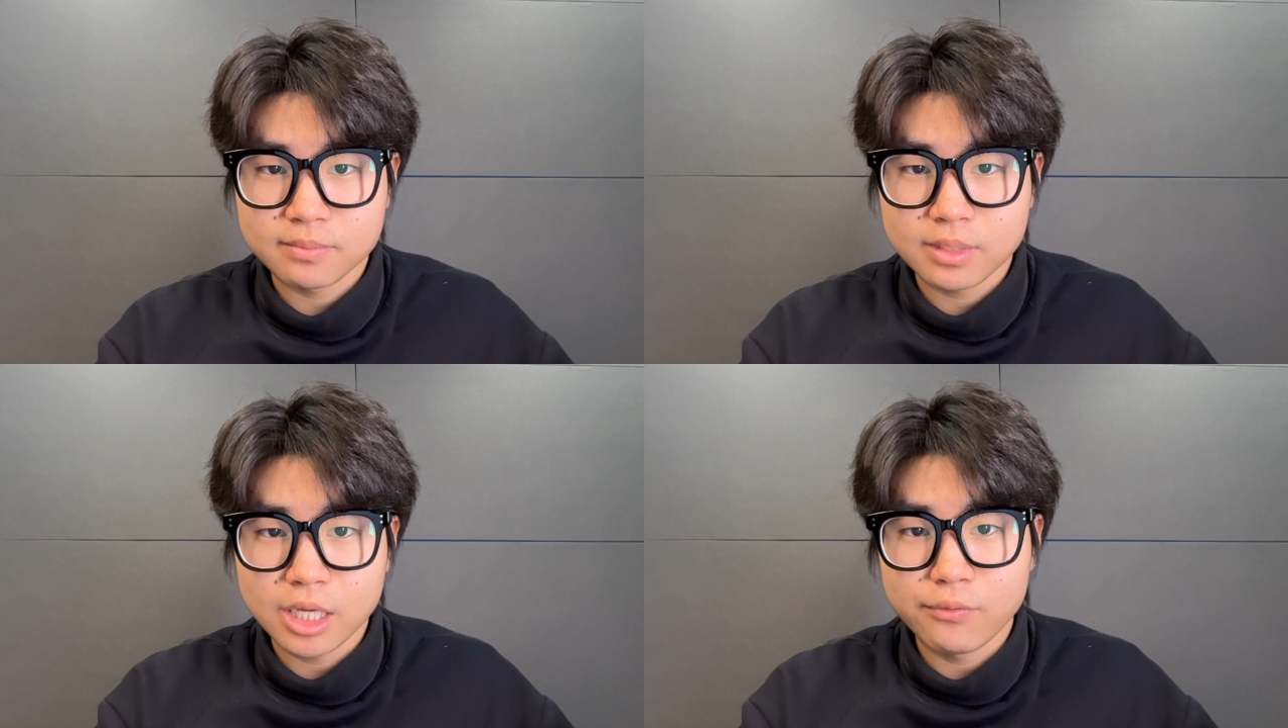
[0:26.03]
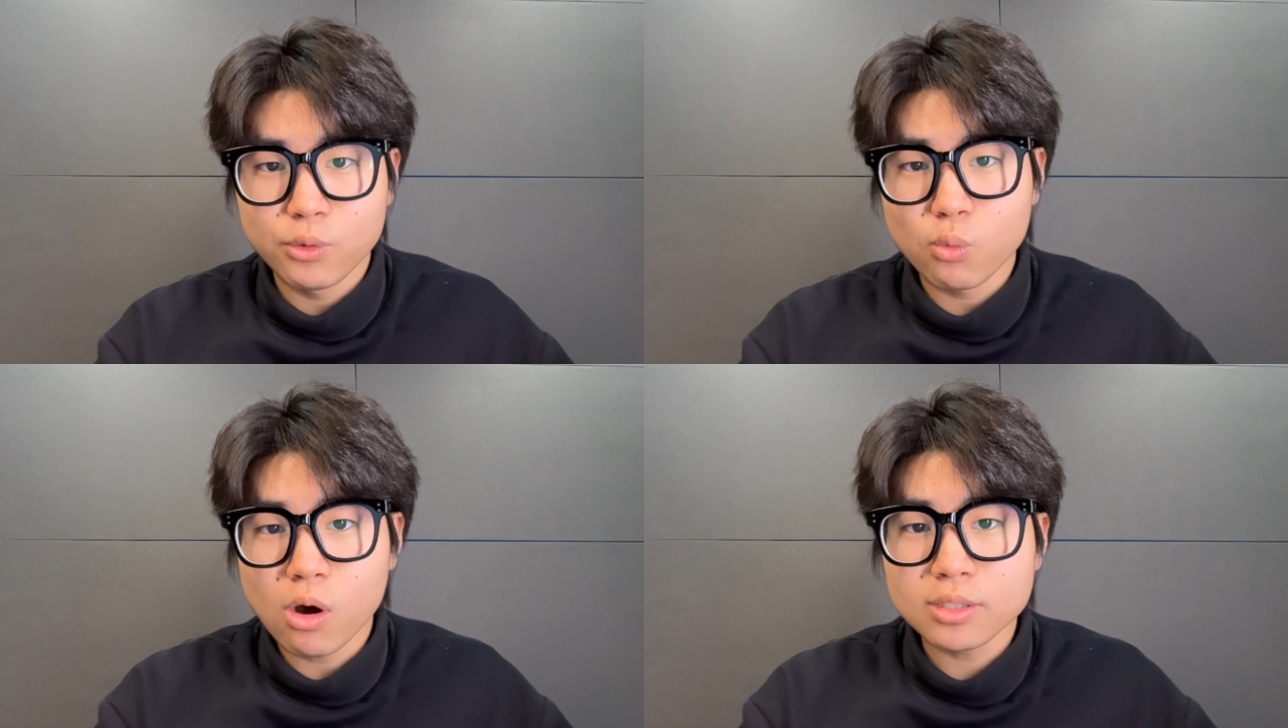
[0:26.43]
If
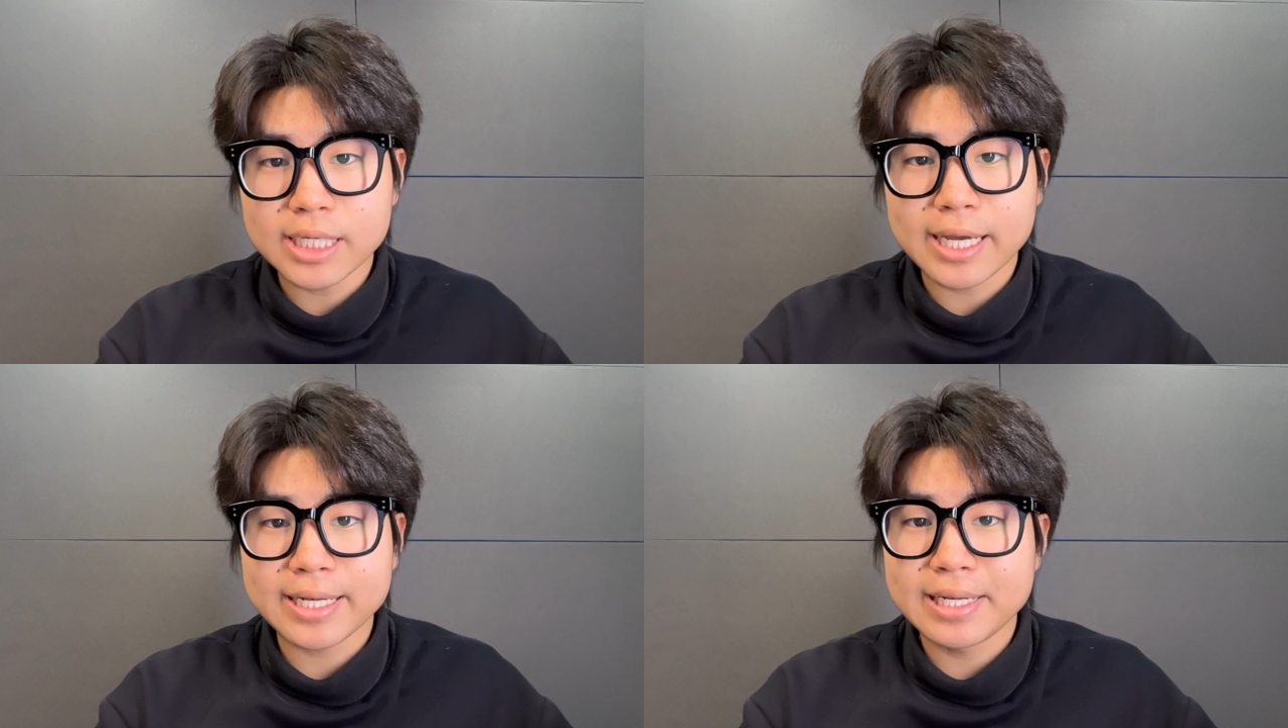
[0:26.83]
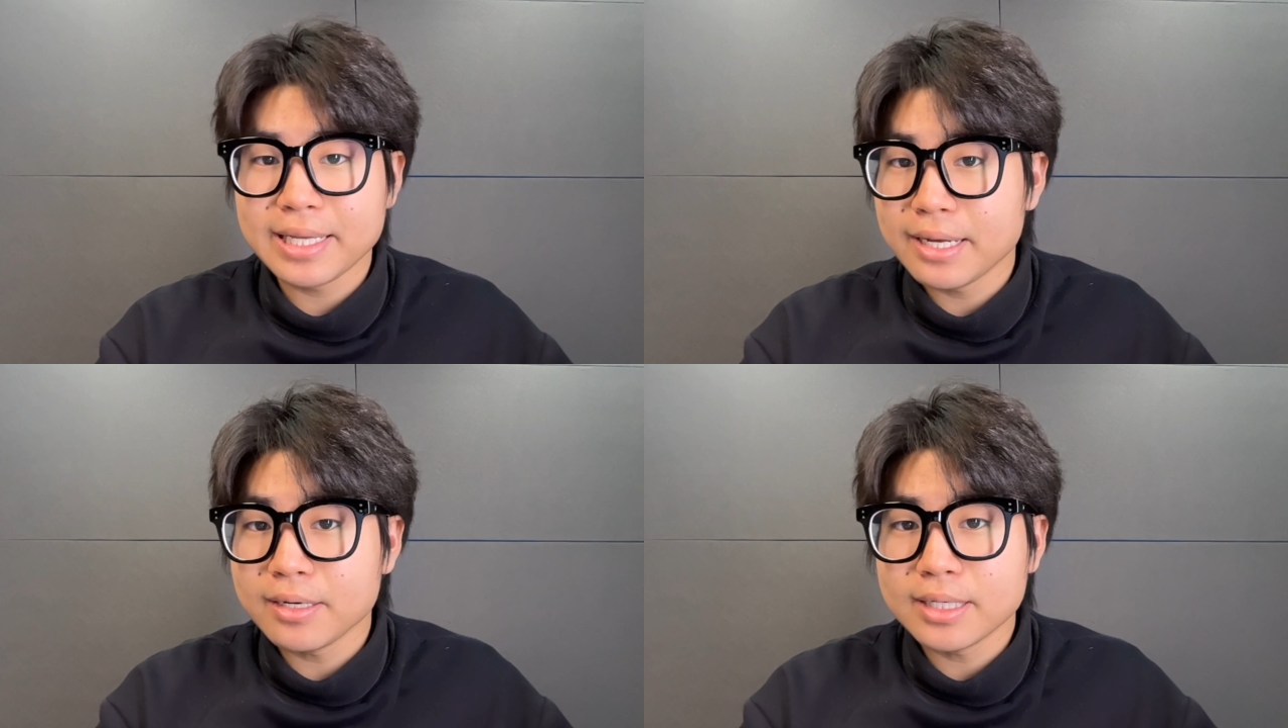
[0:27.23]
you want a
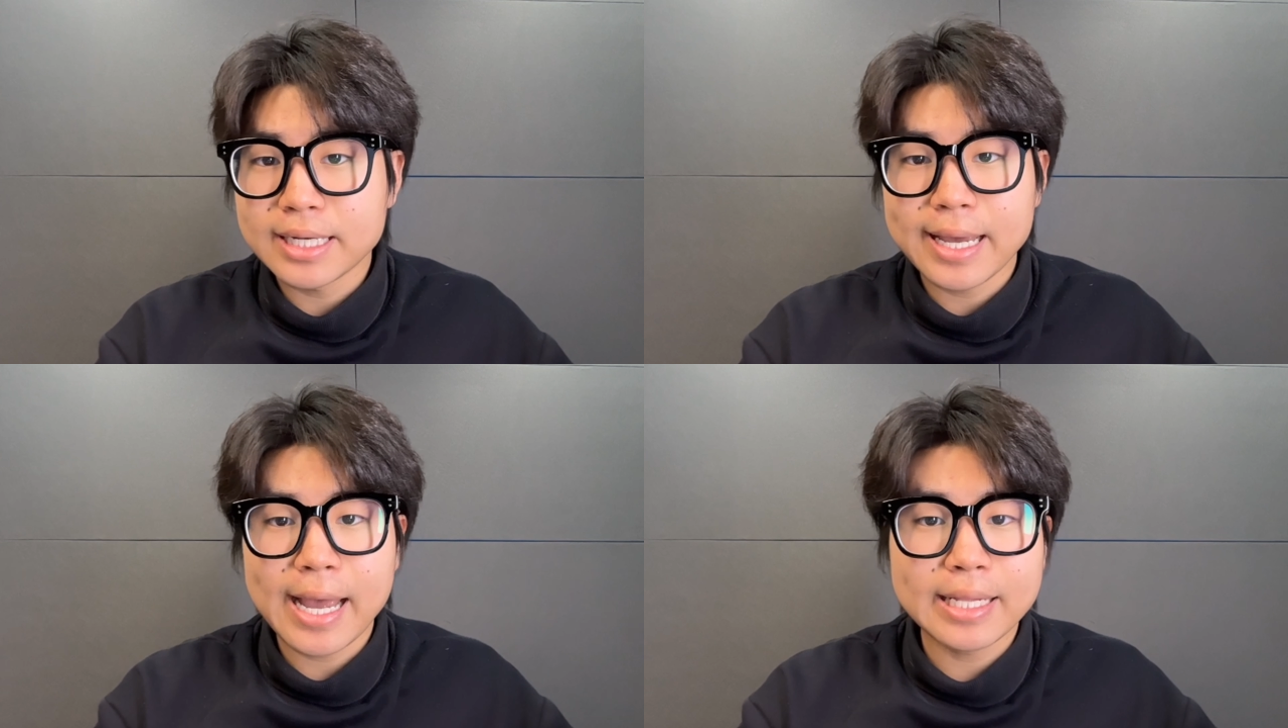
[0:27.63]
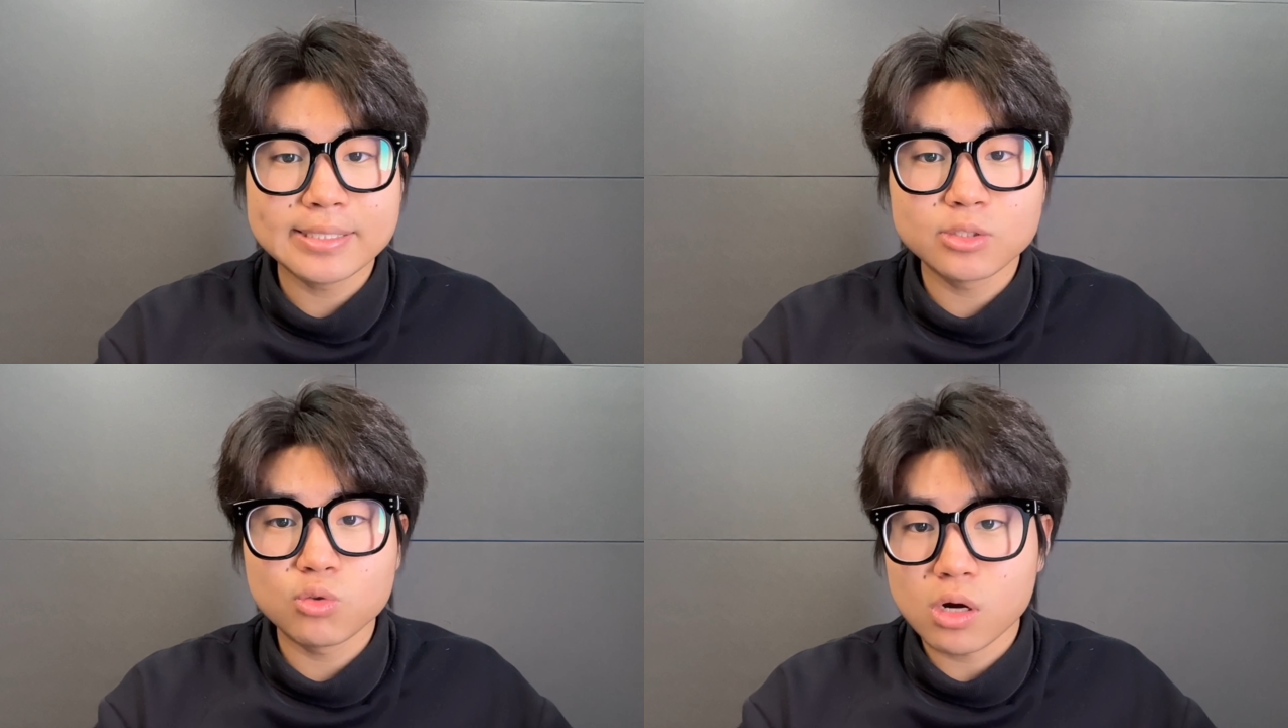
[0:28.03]
clear and
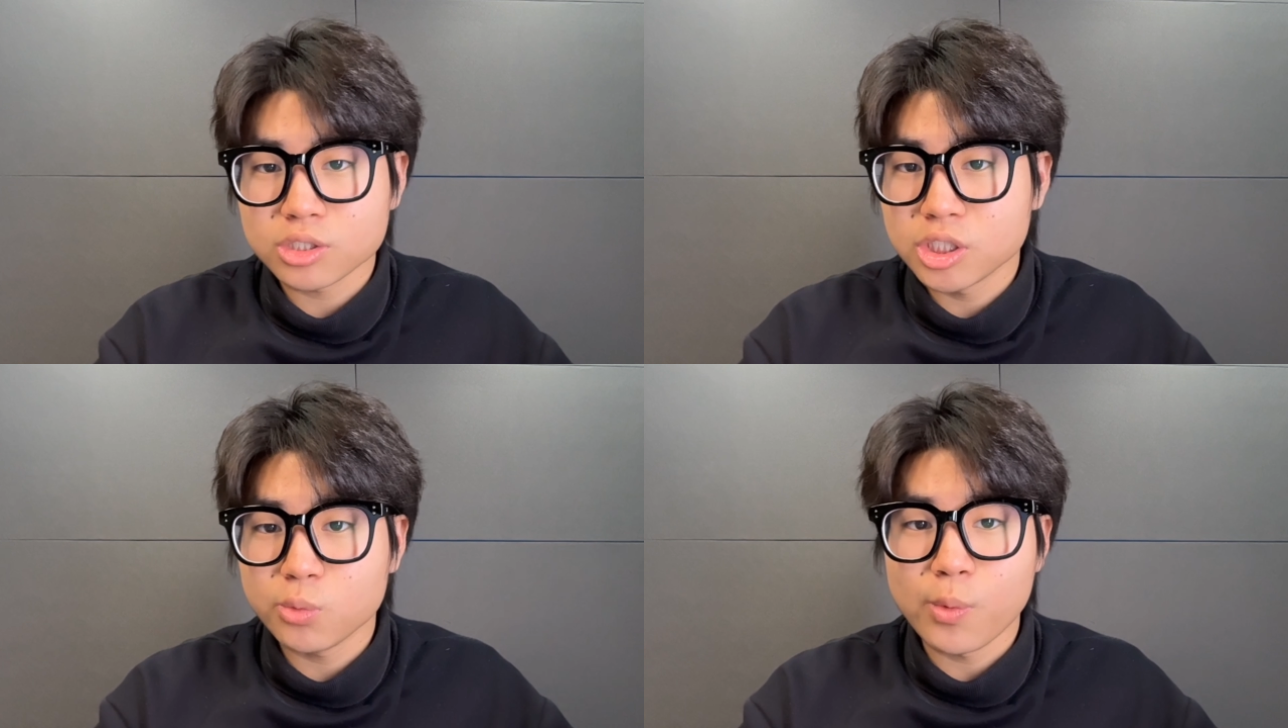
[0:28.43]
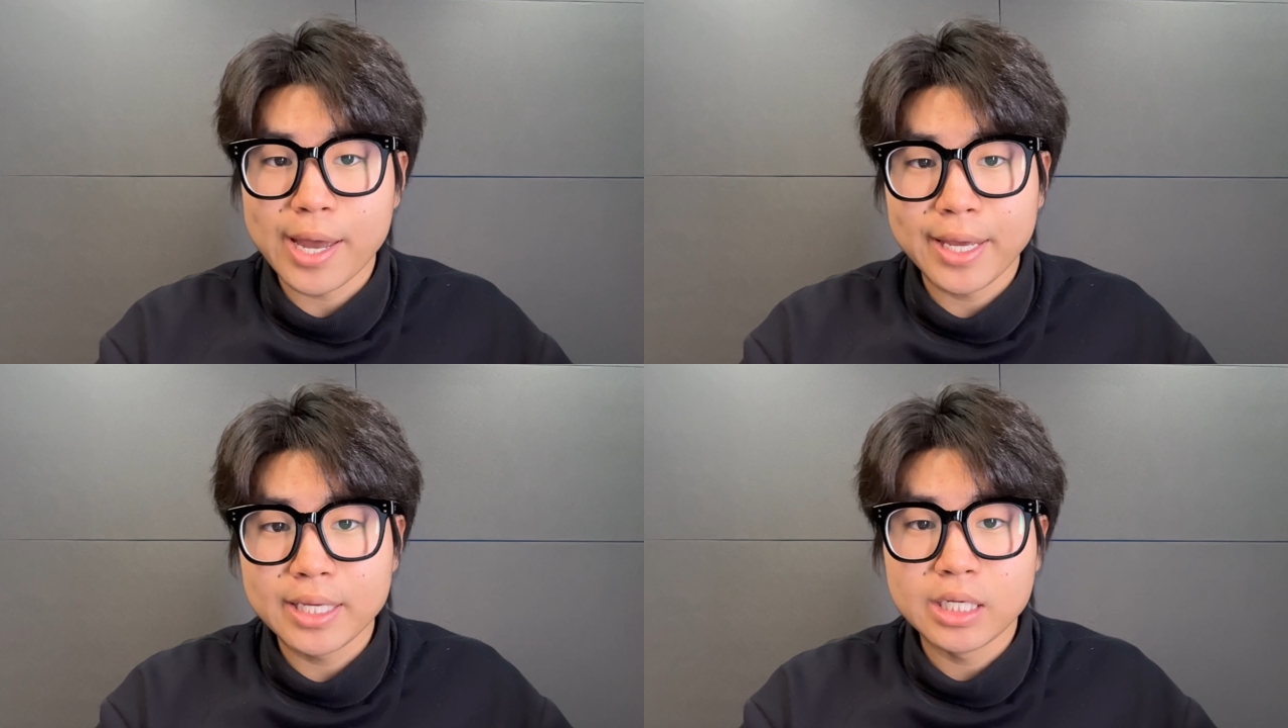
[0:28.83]
structured
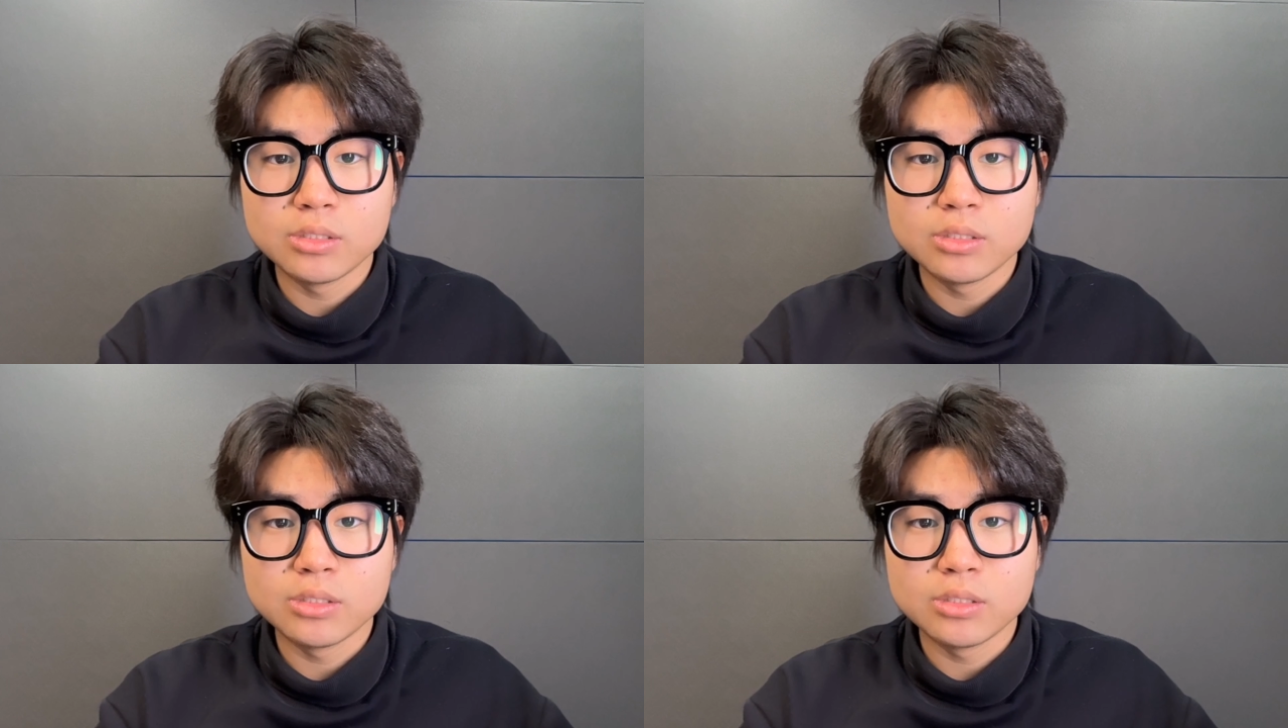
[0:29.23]
way